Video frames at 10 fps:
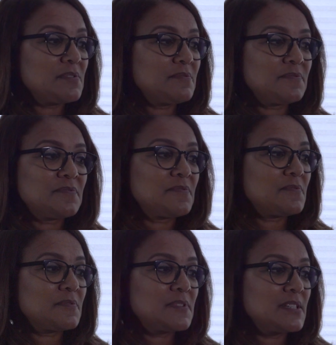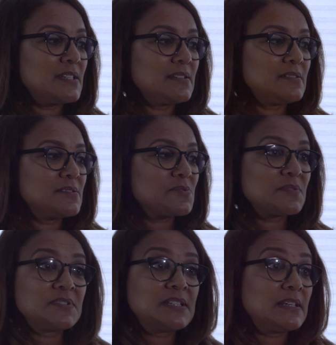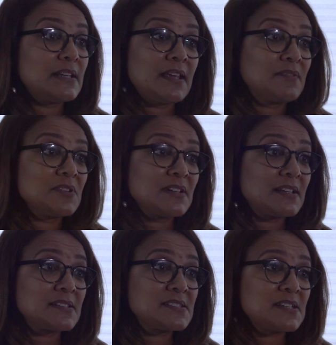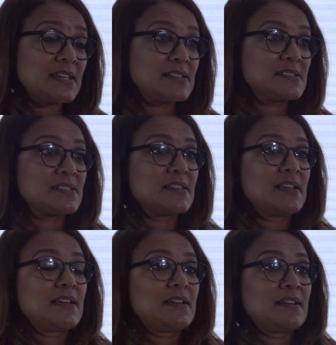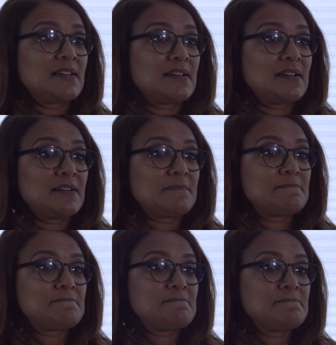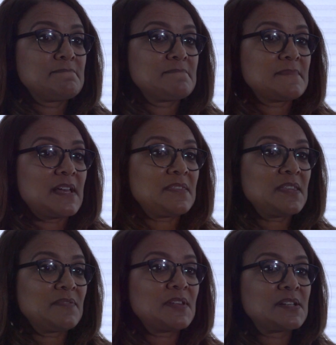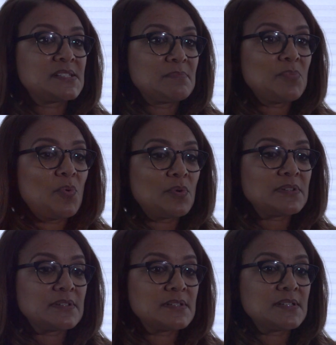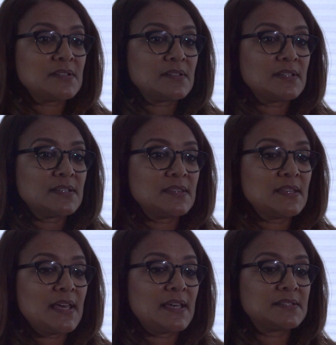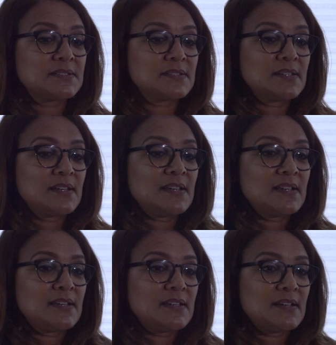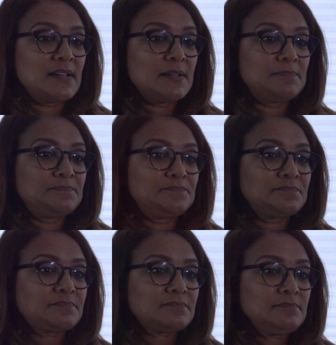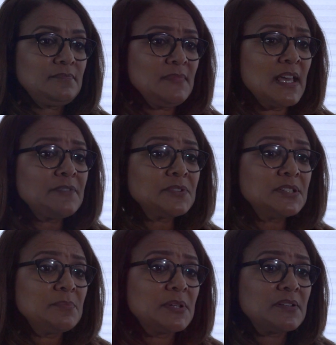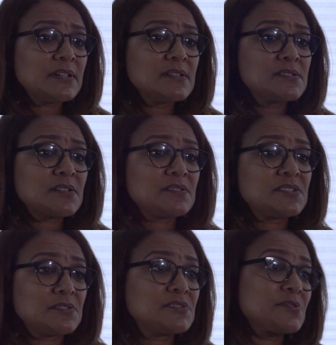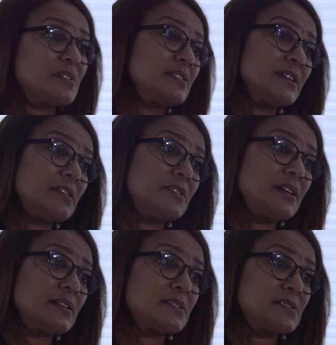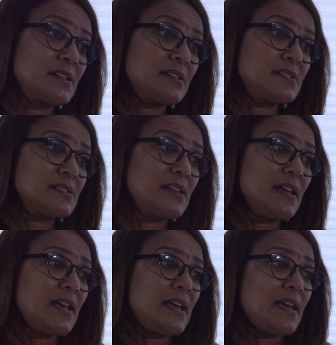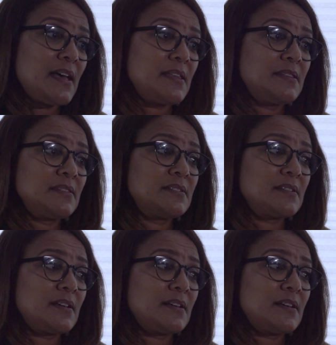of the sort of DNA of the United States. I think that it's important in that African Americans are still struggling in the United States. And